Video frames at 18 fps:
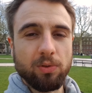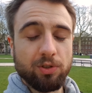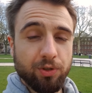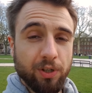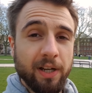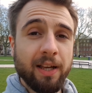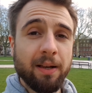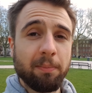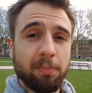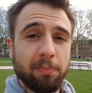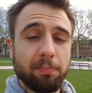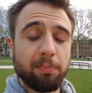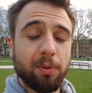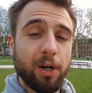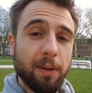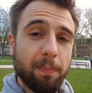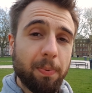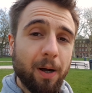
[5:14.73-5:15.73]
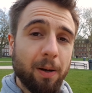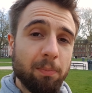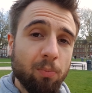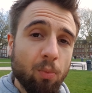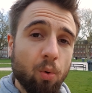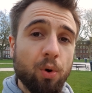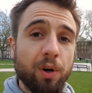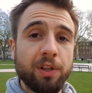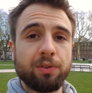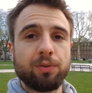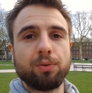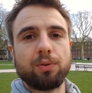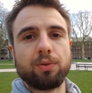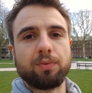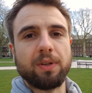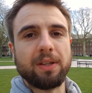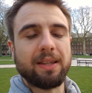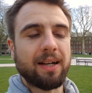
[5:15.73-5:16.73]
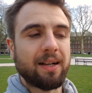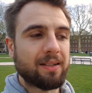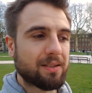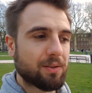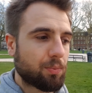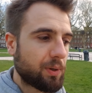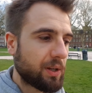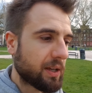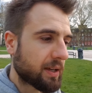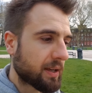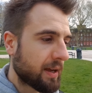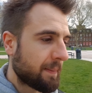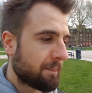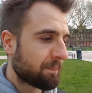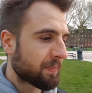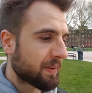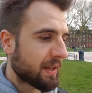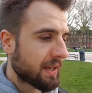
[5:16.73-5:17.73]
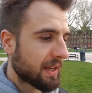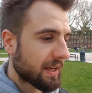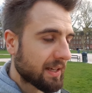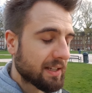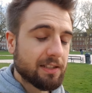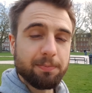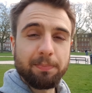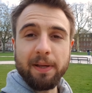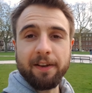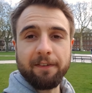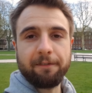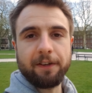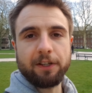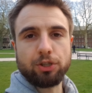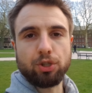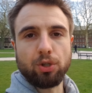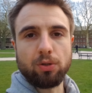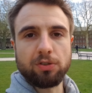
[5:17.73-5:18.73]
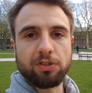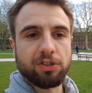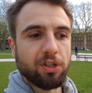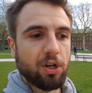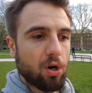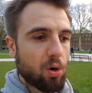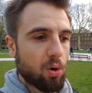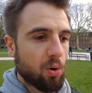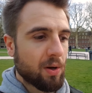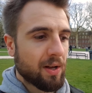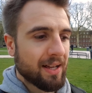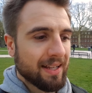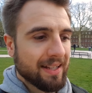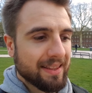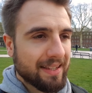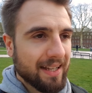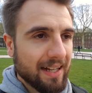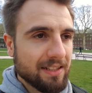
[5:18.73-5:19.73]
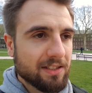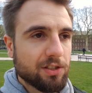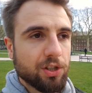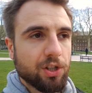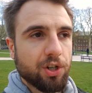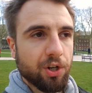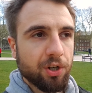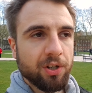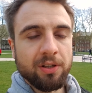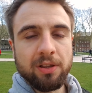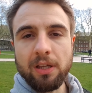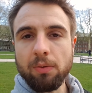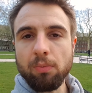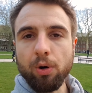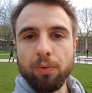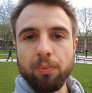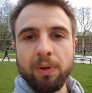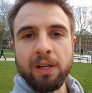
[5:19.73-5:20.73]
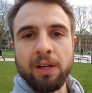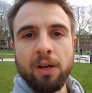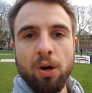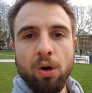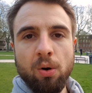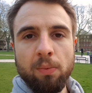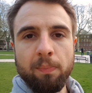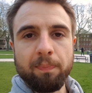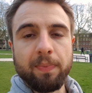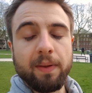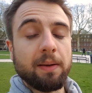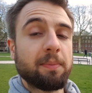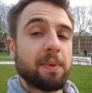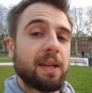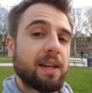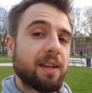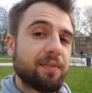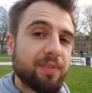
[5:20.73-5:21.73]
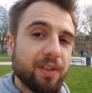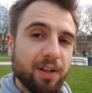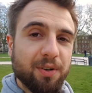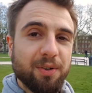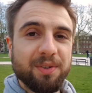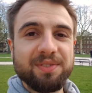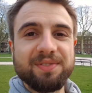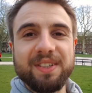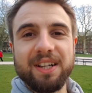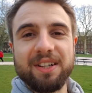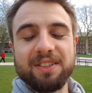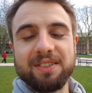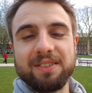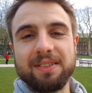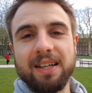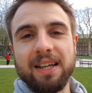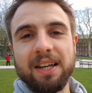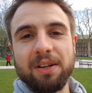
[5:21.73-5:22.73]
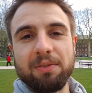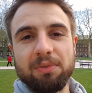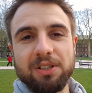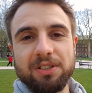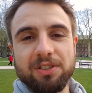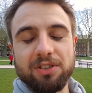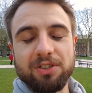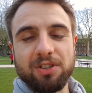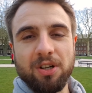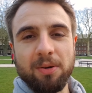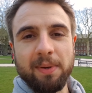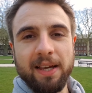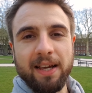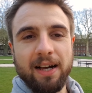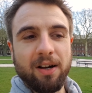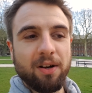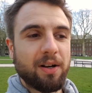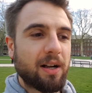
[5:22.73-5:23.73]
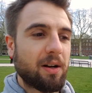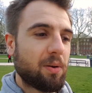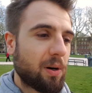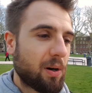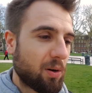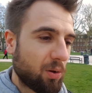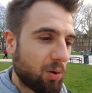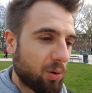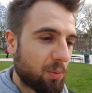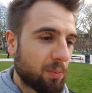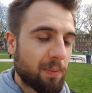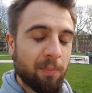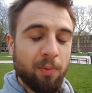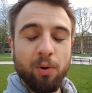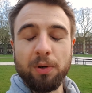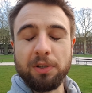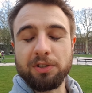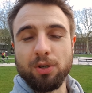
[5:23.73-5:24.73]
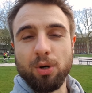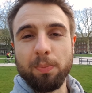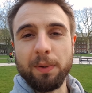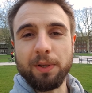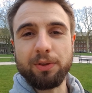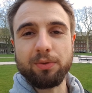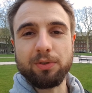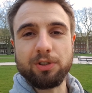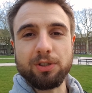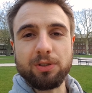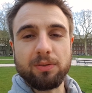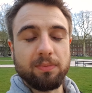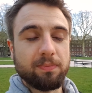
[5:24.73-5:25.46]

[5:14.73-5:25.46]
training a body part more than two to three times a week is beneficial. So that's currently what we know. I mean, if there is there any research coming out, I, am always open to